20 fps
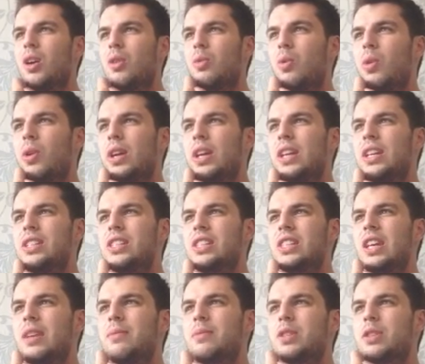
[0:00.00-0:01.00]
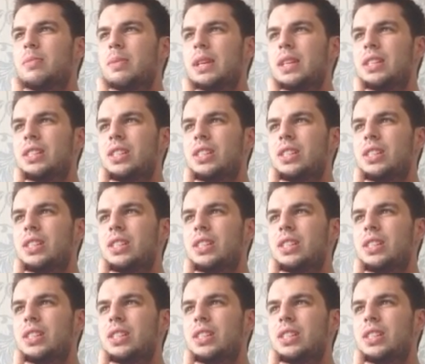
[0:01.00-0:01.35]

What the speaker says: What he seemed to be